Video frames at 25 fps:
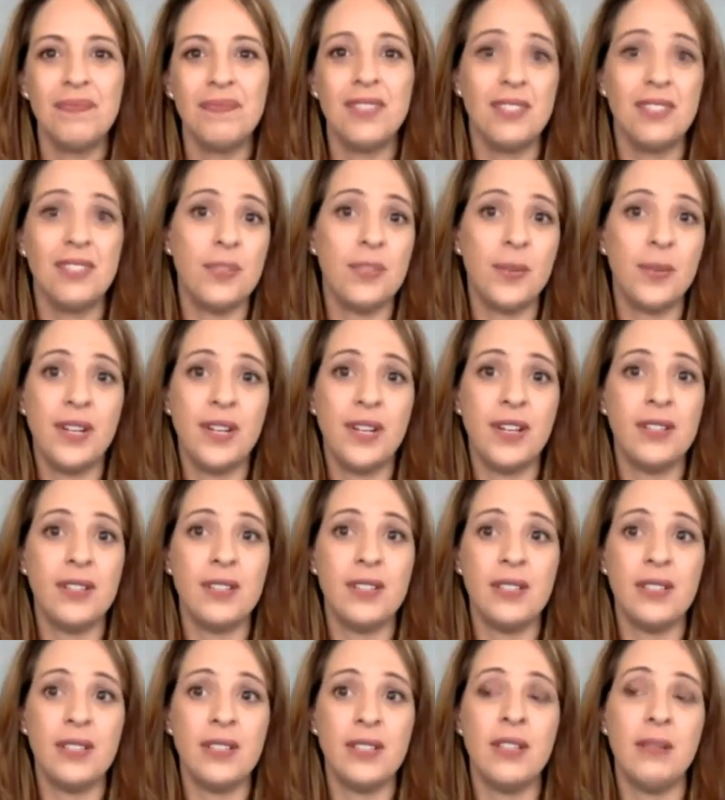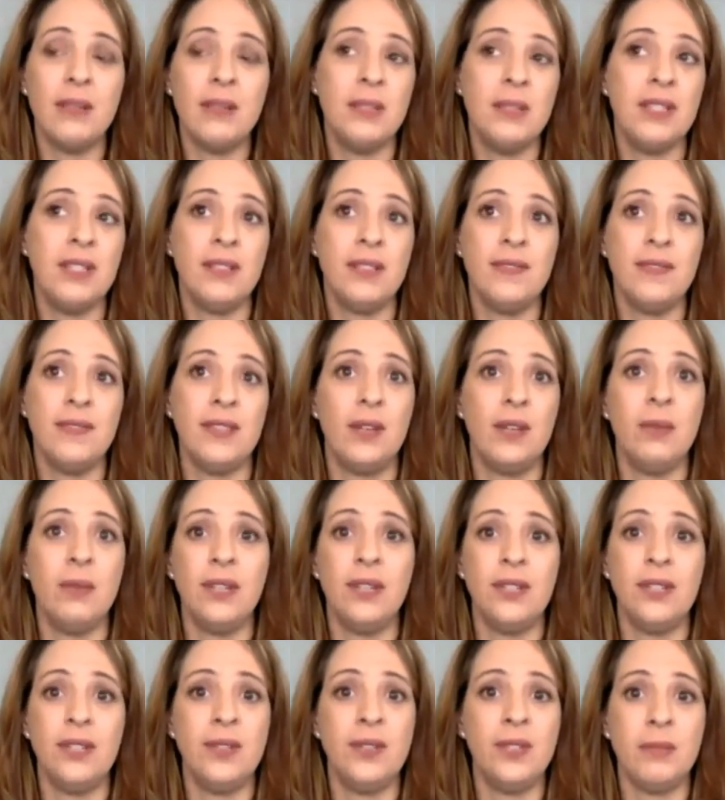Because quite honestly, I mean, if they don't
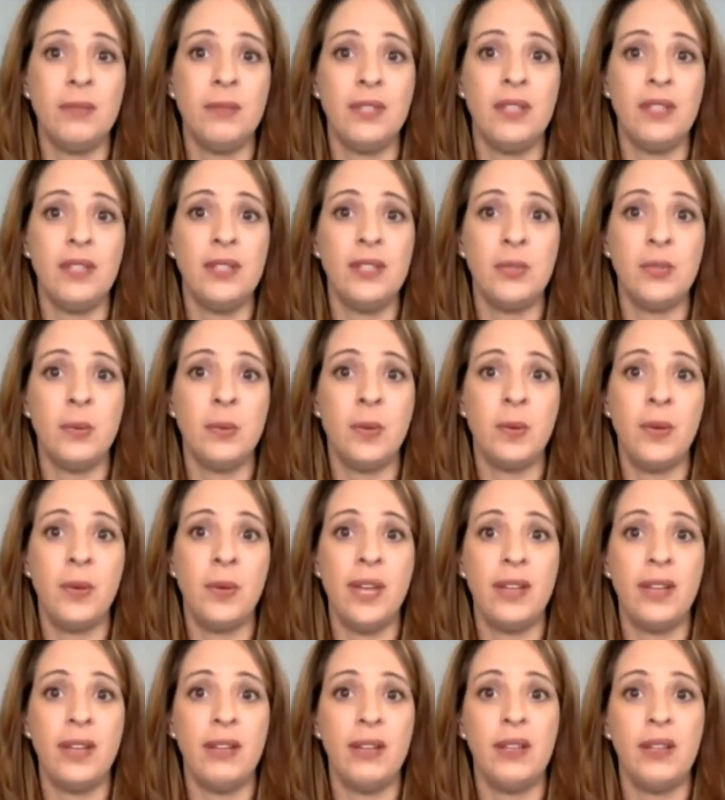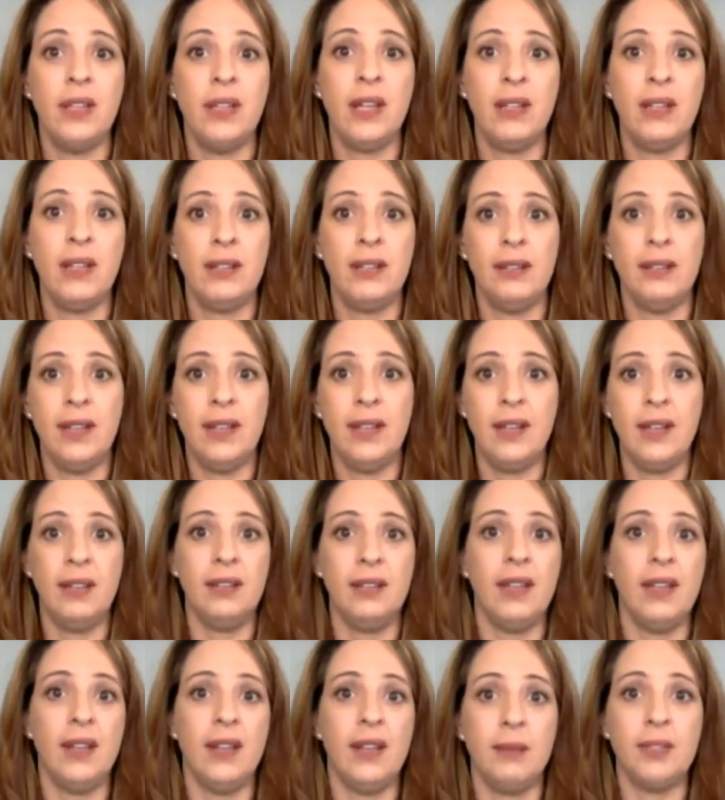want to do something, they swim away. Good luck getting
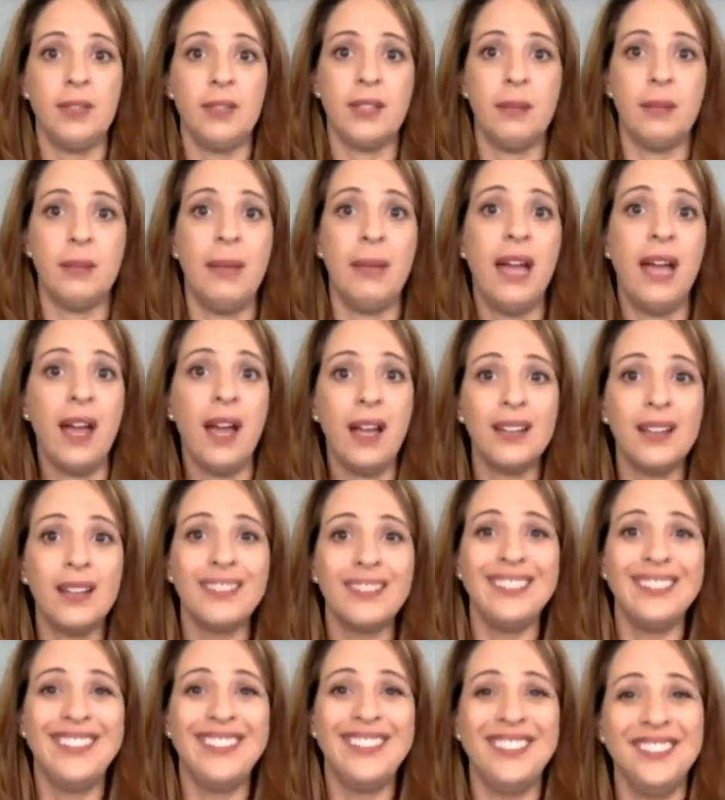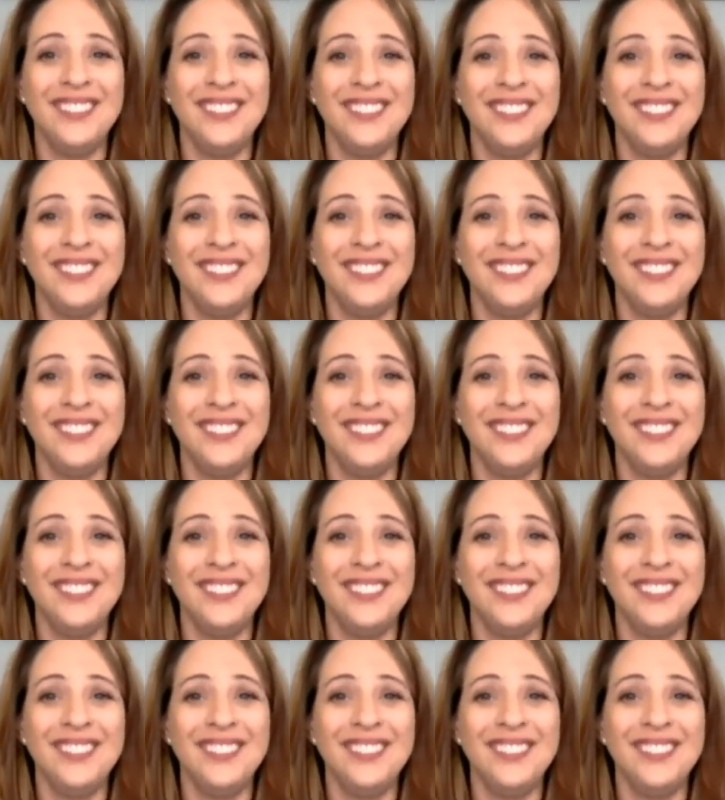the animal to come back. You know?